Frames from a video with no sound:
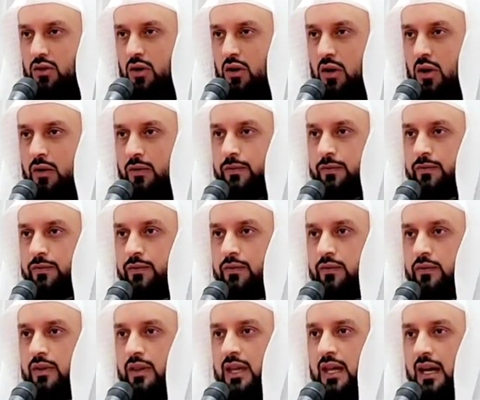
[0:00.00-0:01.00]
of
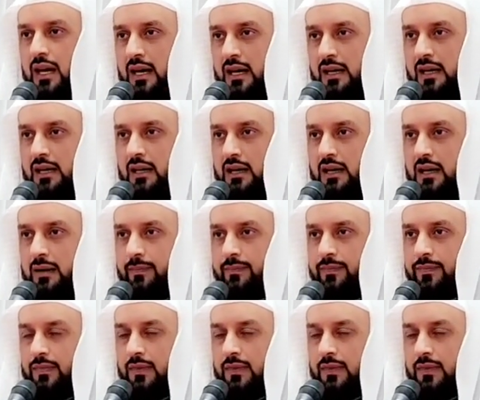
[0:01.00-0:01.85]
the akhirah